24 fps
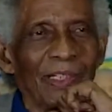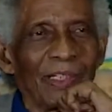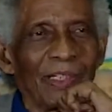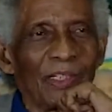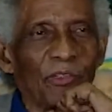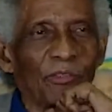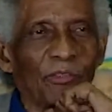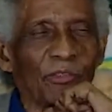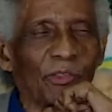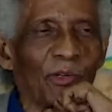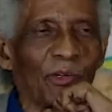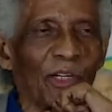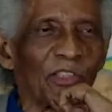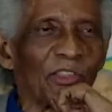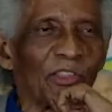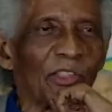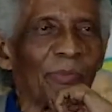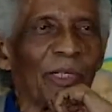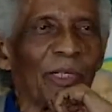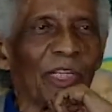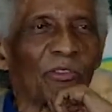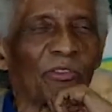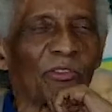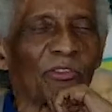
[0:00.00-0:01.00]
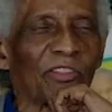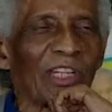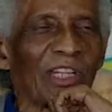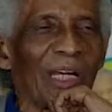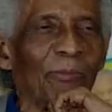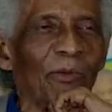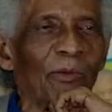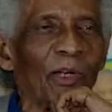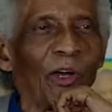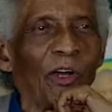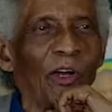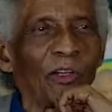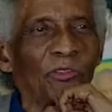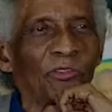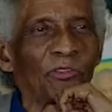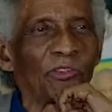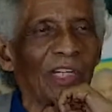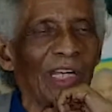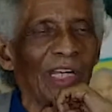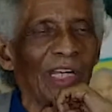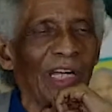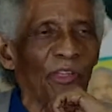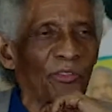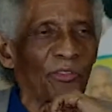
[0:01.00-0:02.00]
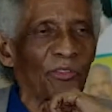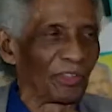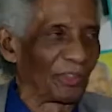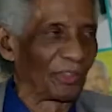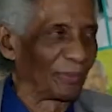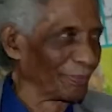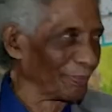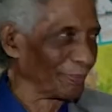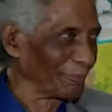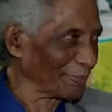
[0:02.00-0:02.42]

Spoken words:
is going to be at Sam Lord's Castle.